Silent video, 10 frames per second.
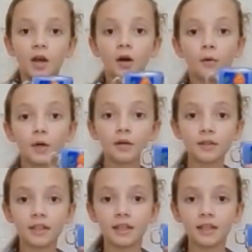we will
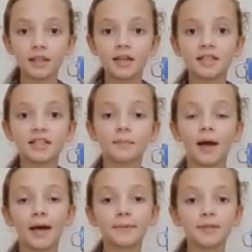need some
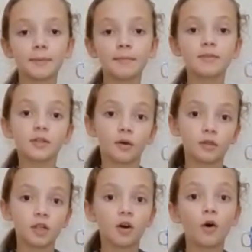Epsom salt,
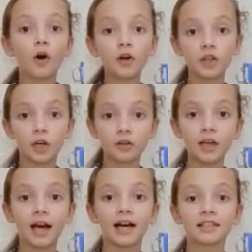or known
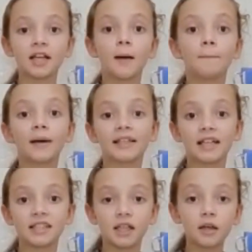as
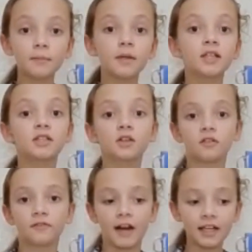magnesium
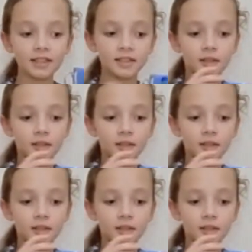sulfate,